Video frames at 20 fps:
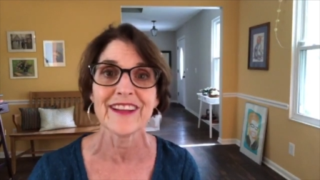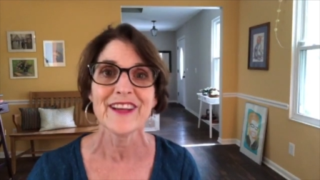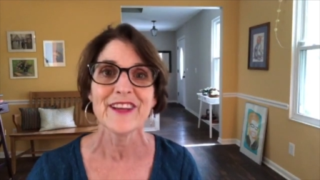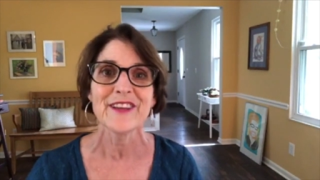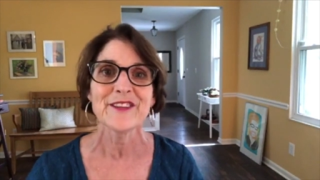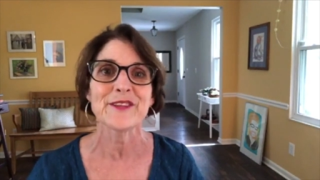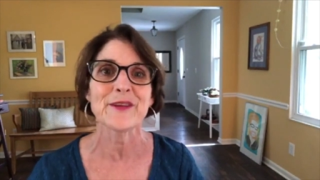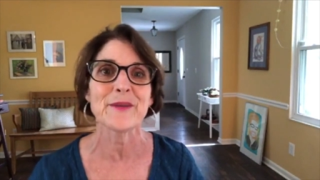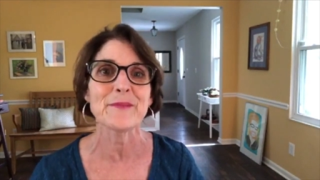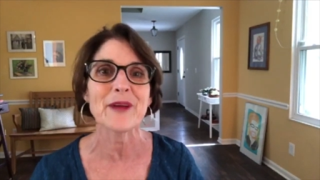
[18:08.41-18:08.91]

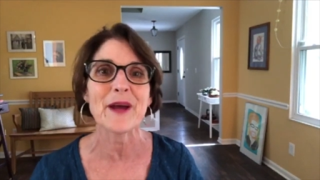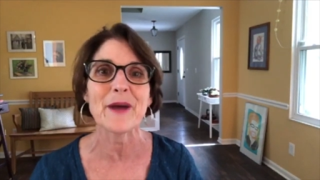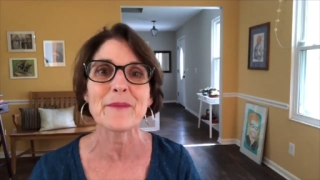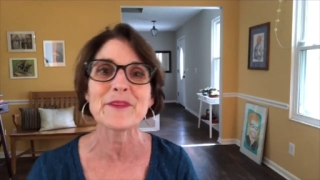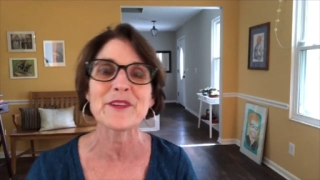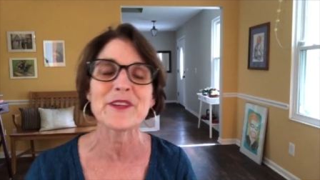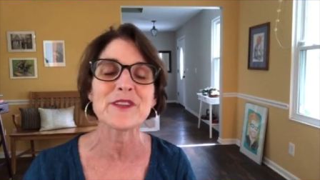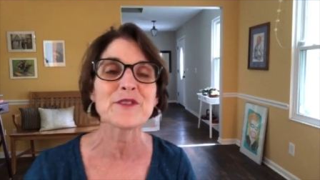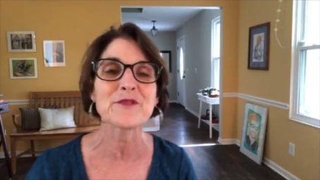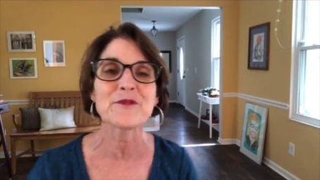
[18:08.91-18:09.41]
Sometimes
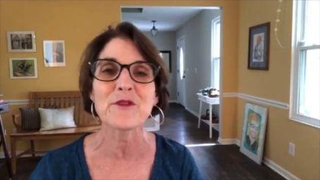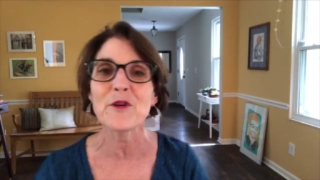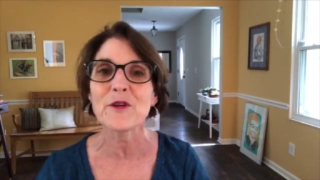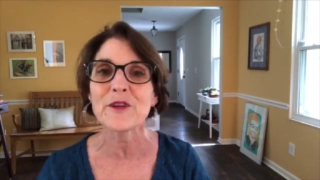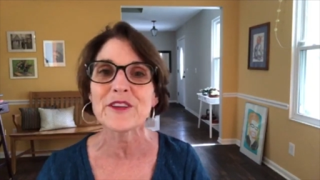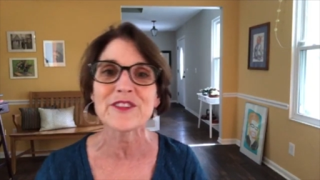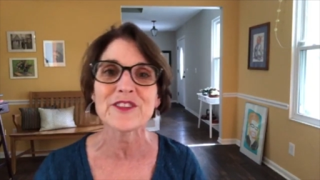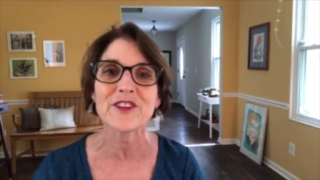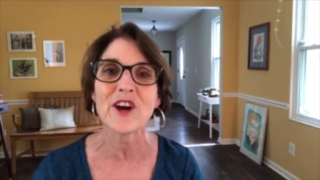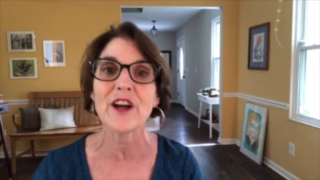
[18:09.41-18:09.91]
it's
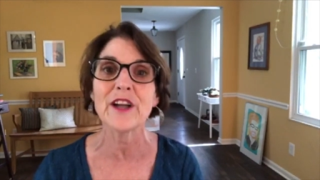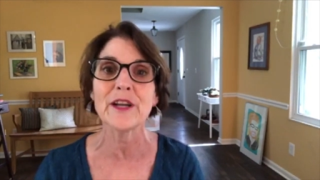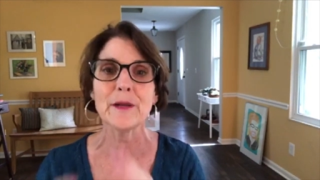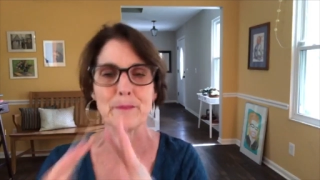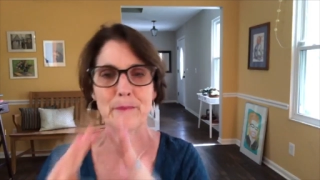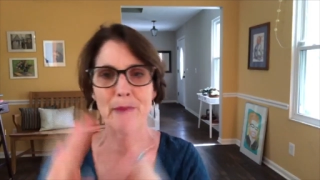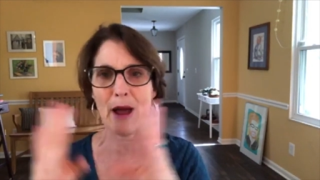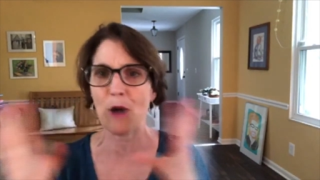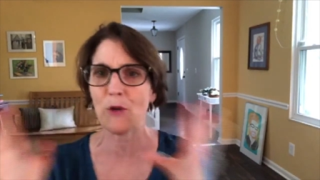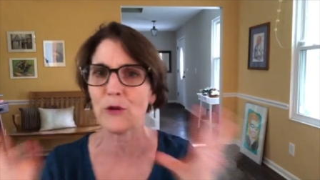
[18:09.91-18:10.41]
focused on
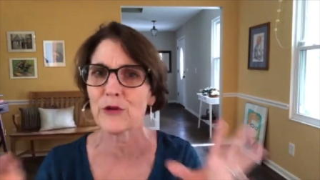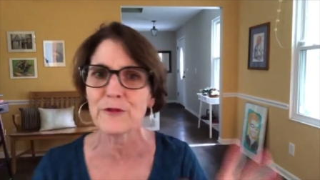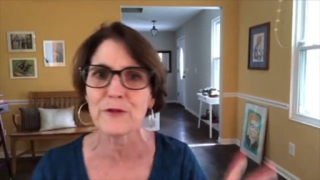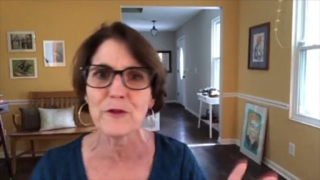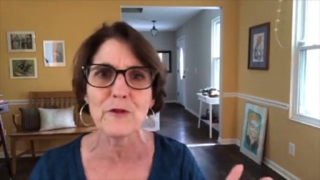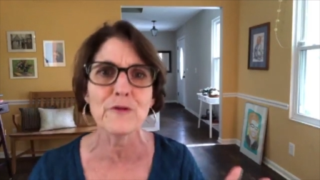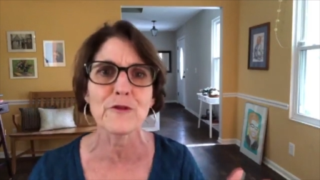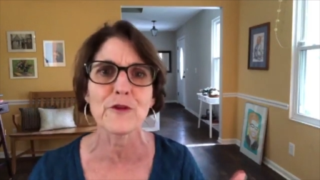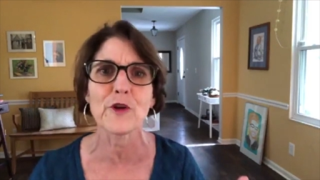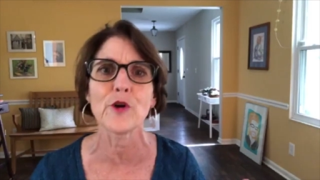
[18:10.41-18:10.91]

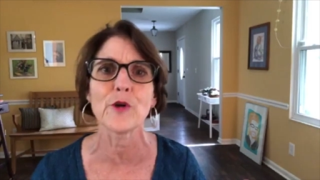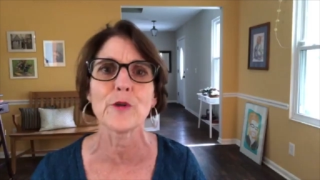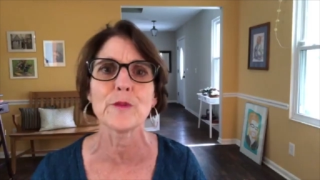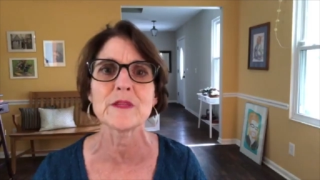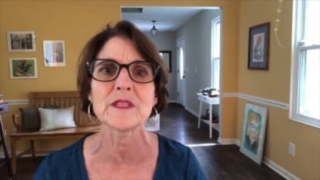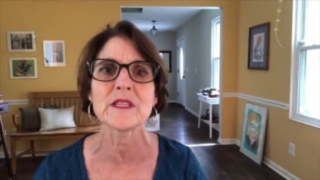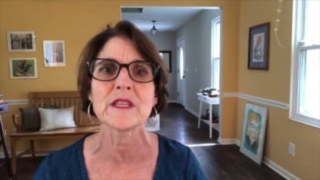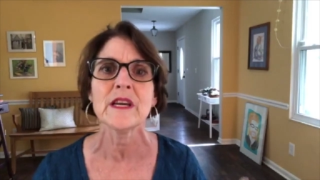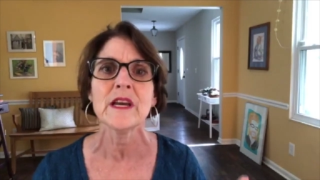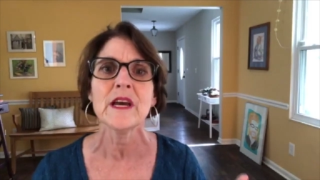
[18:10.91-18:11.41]
powerful
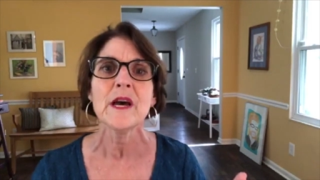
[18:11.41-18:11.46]
verbs.